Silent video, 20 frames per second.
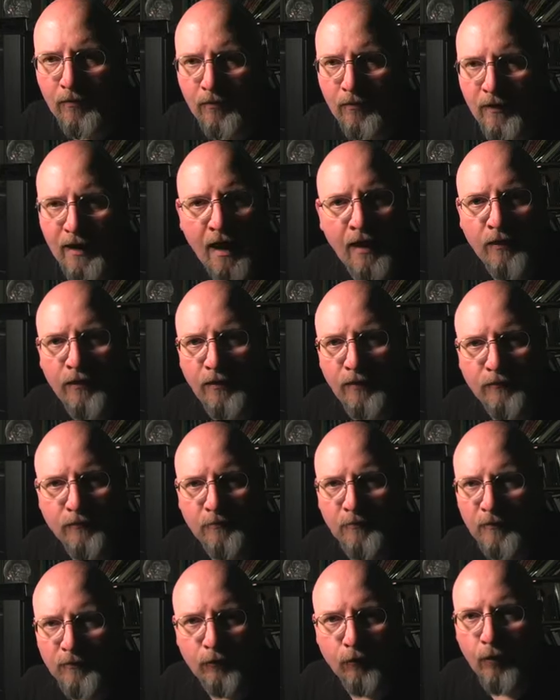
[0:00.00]
the
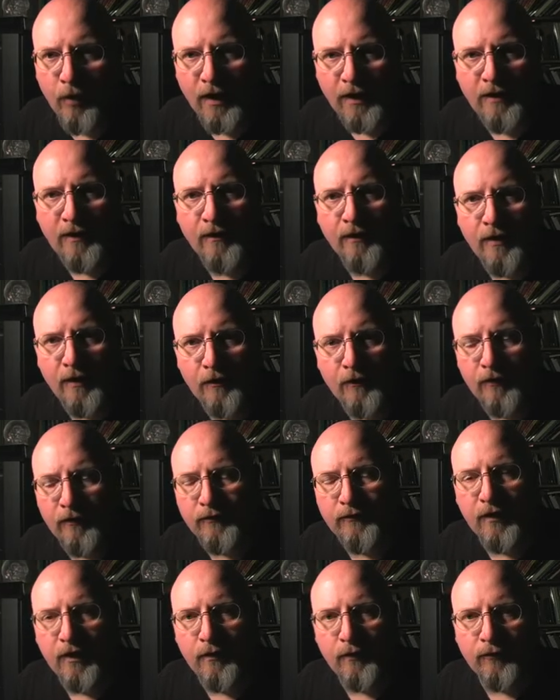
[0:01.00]
atheism is right in there in the
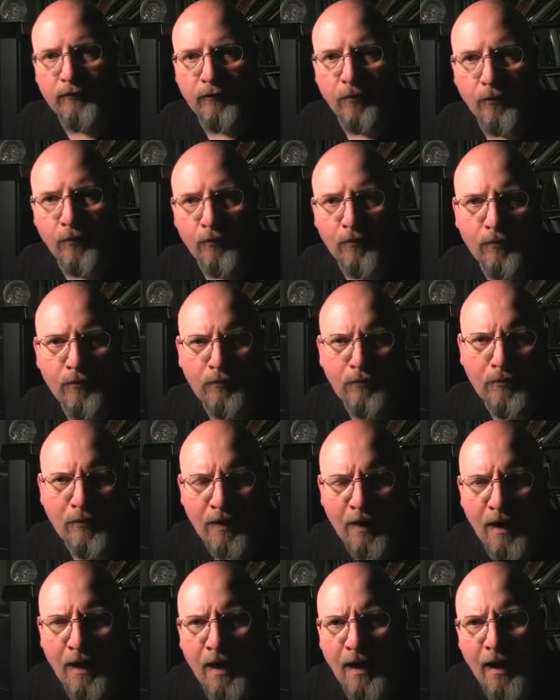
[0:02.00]
center. So
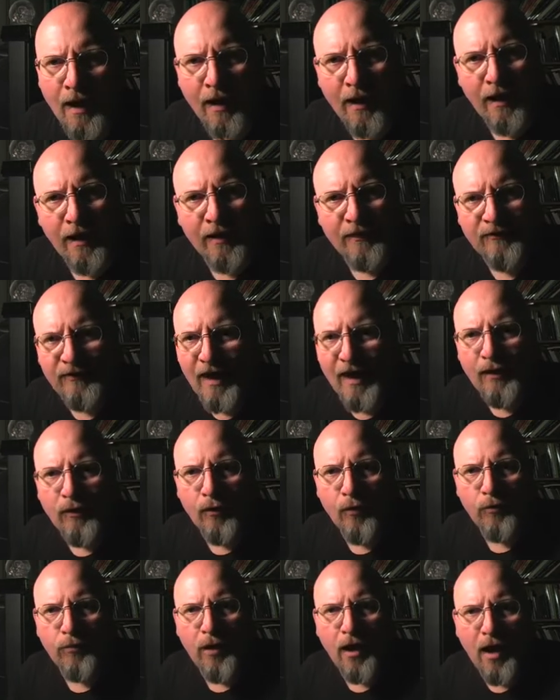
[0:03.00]
it's had
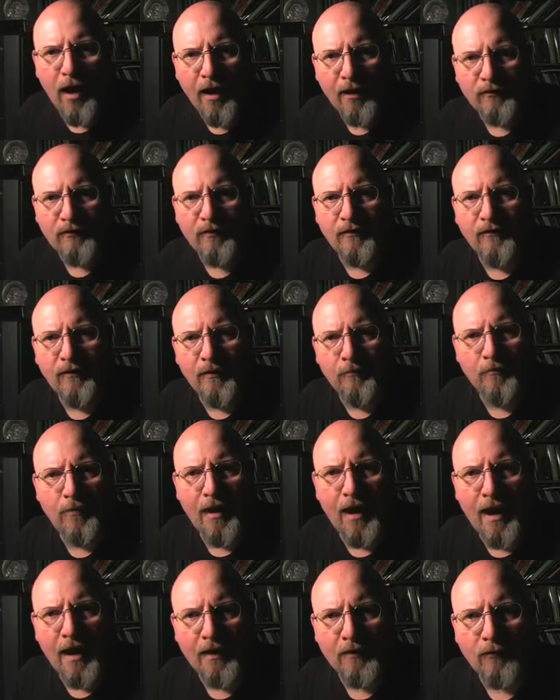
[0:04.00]
no positive
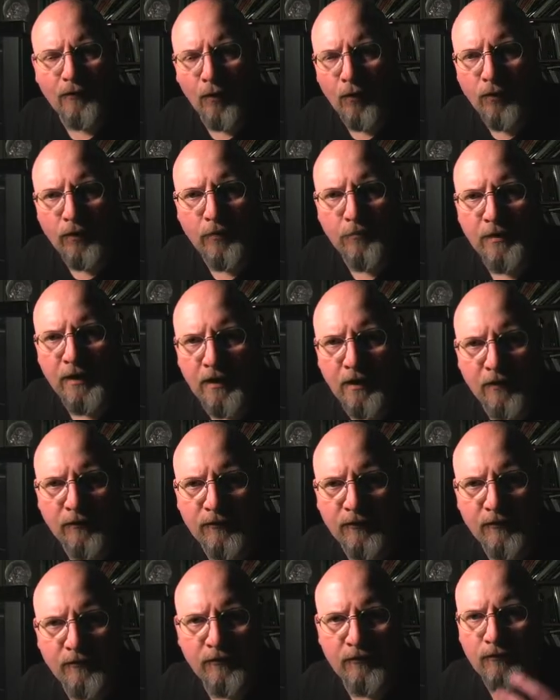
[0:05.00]
impact only
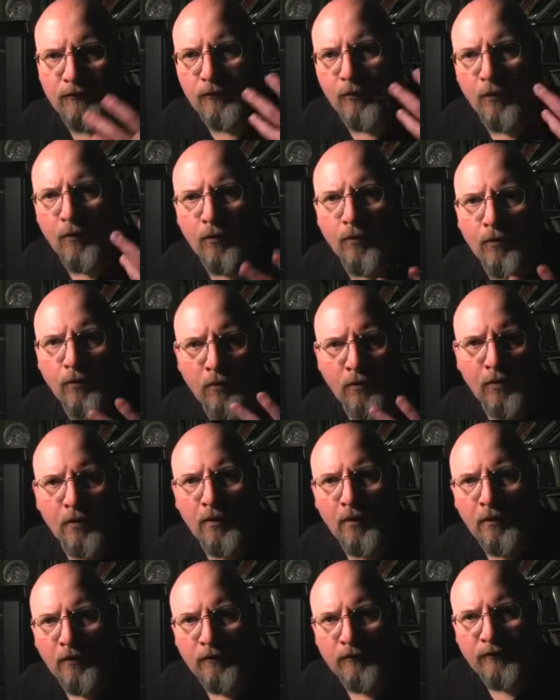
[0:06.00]
because it's so
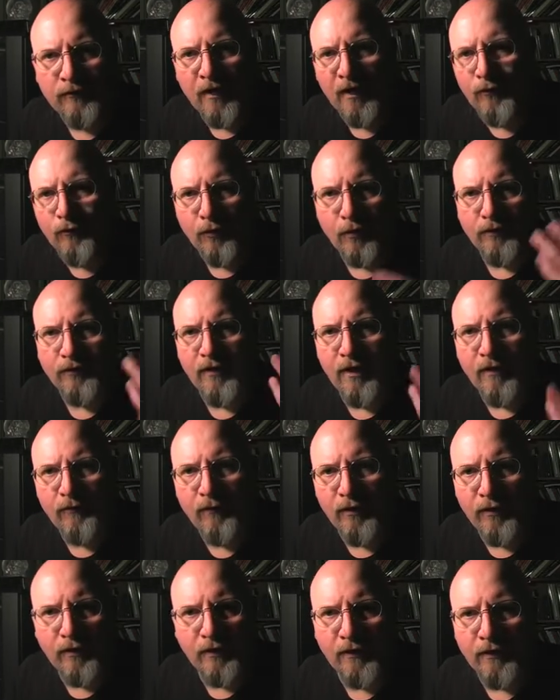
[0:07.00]
central to
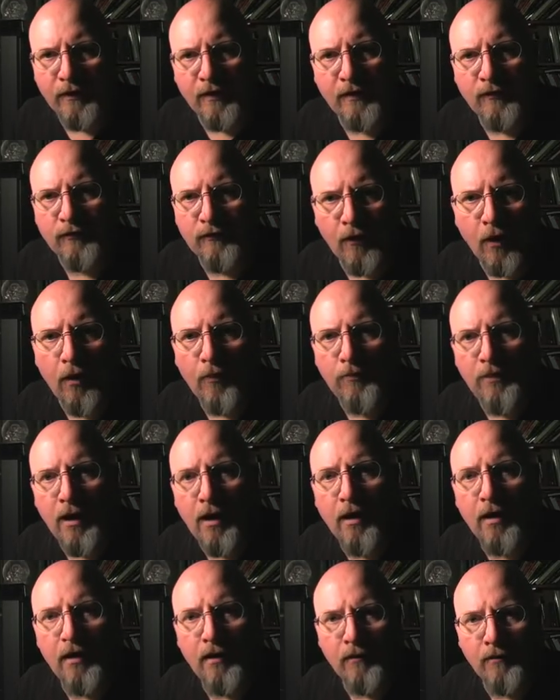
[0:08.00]
everything that it's all
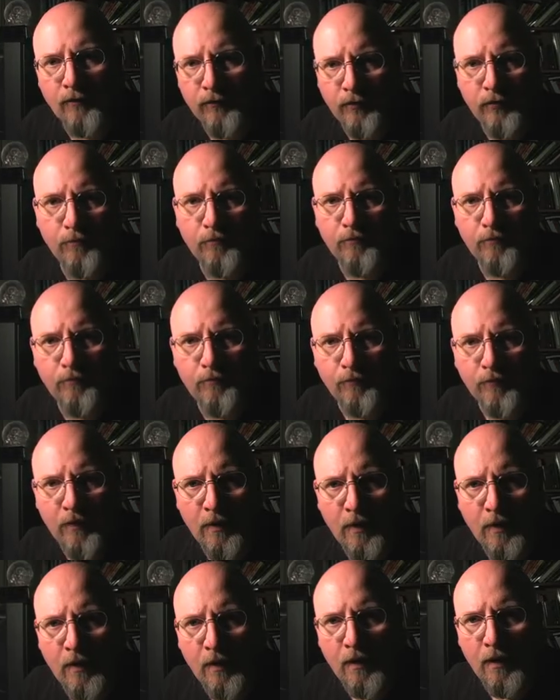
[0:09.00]
part of the
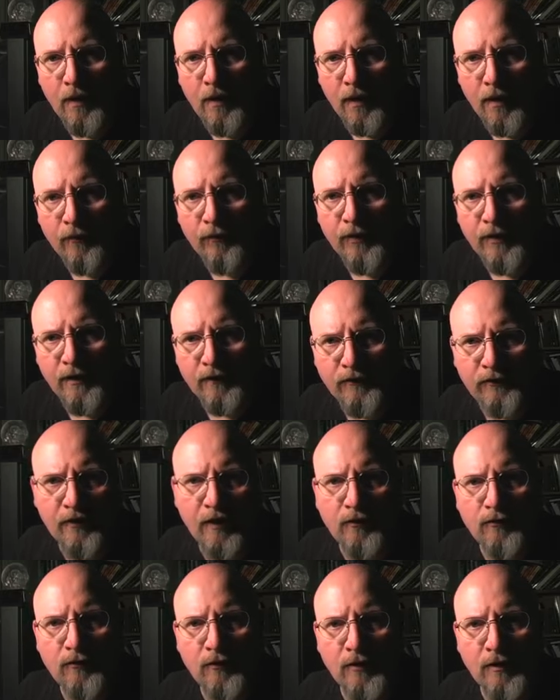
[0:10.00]
of the
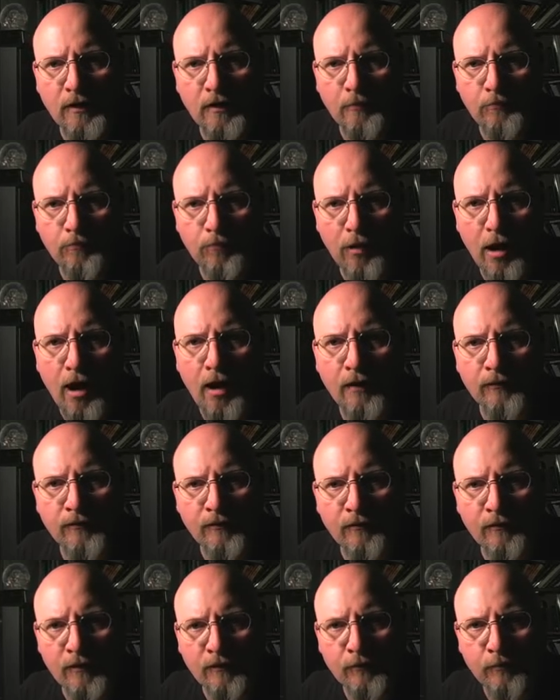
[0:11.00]
essentially
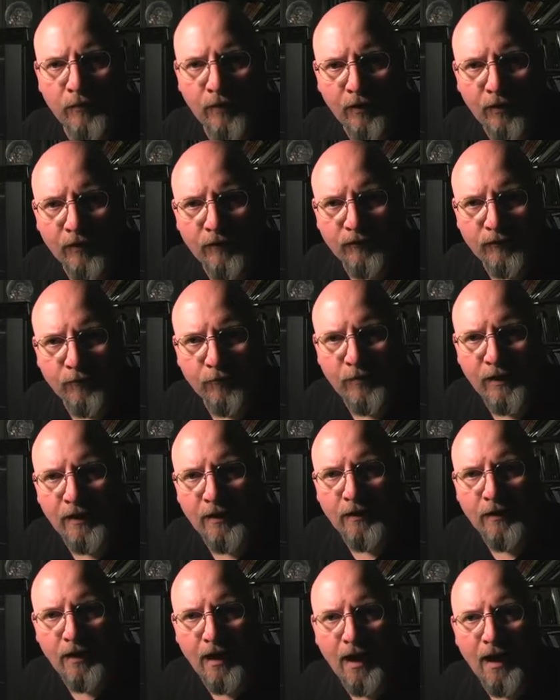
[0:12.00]
positive experience of being
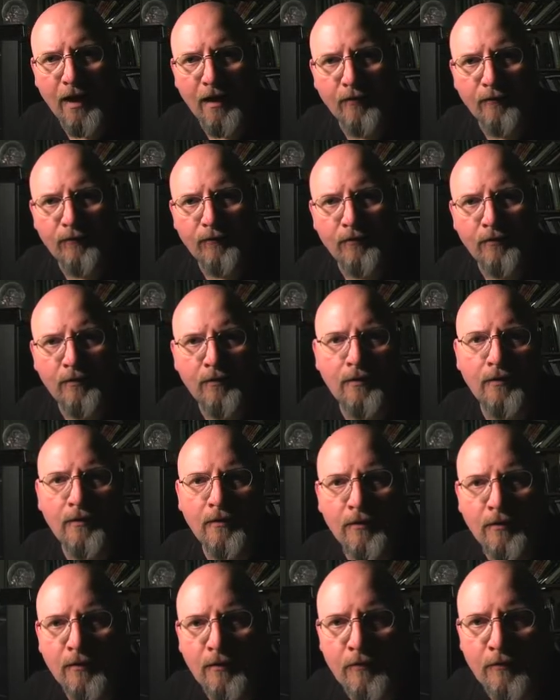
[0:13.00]
alive.
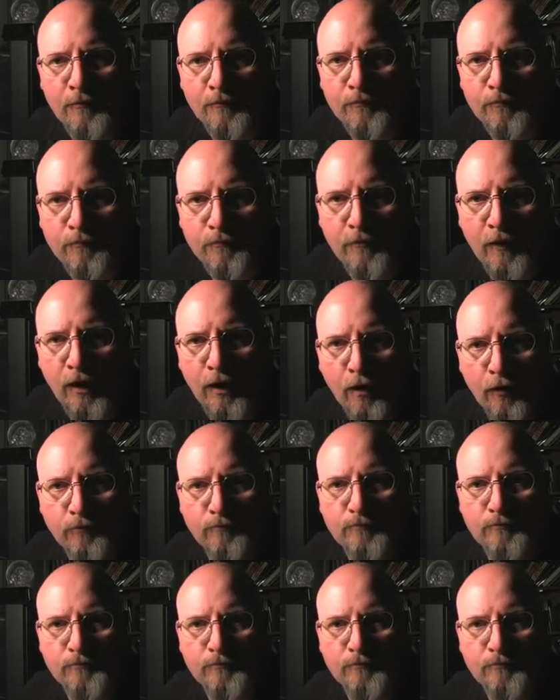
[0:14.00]
You know,